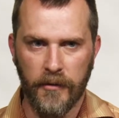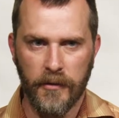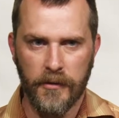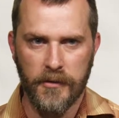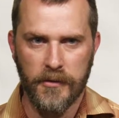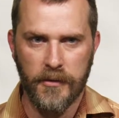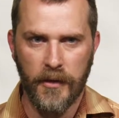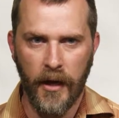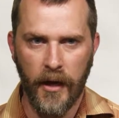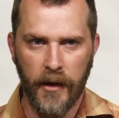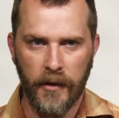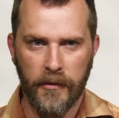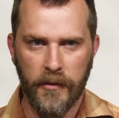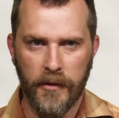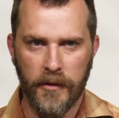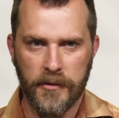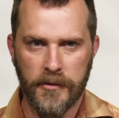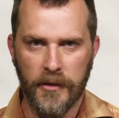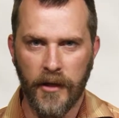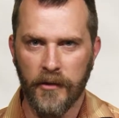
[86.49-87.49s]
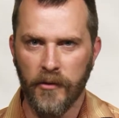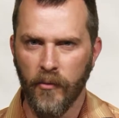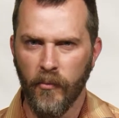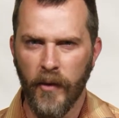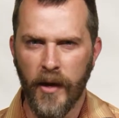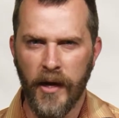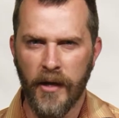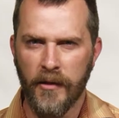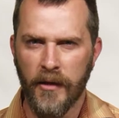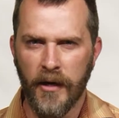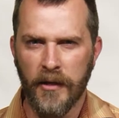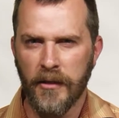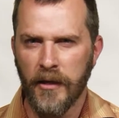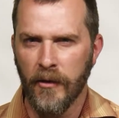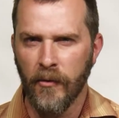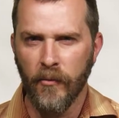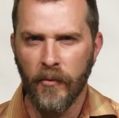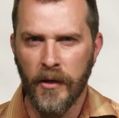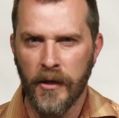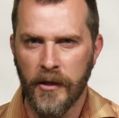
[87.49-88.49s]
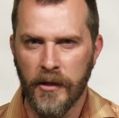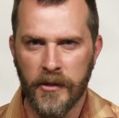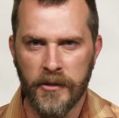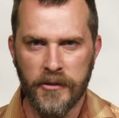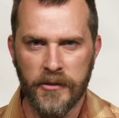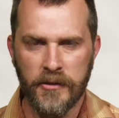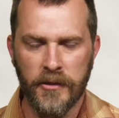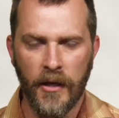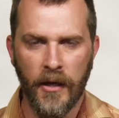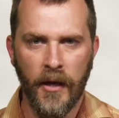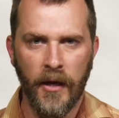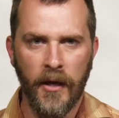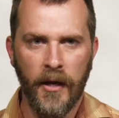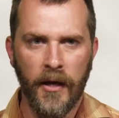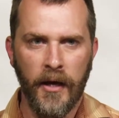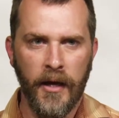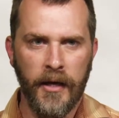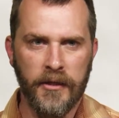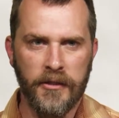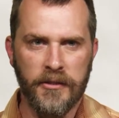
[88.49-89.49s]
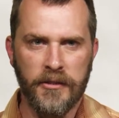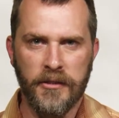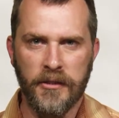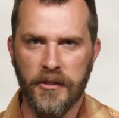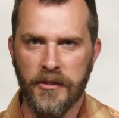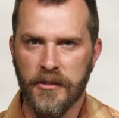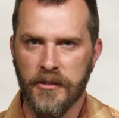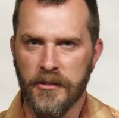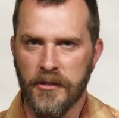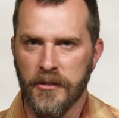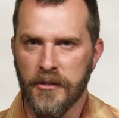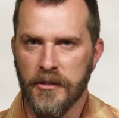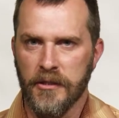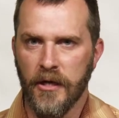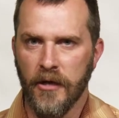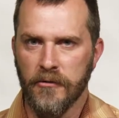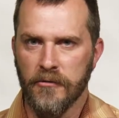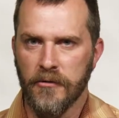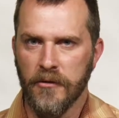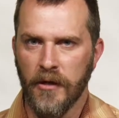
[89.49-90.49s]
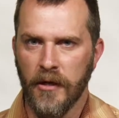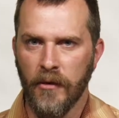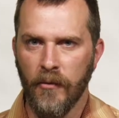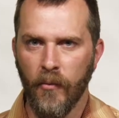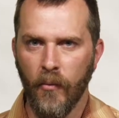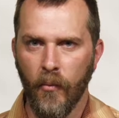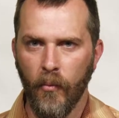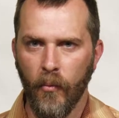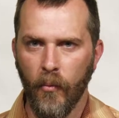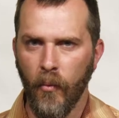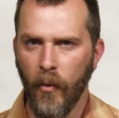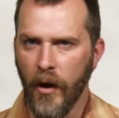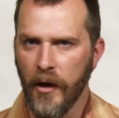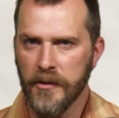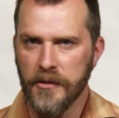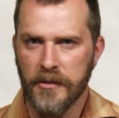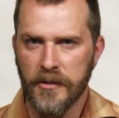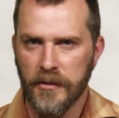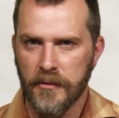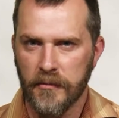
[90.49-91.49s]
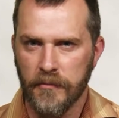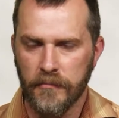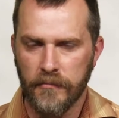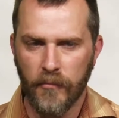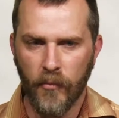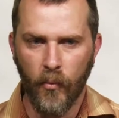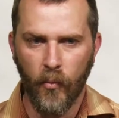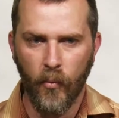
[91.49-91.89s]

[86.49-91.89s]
It's not the way that I think we as citizens of this country want to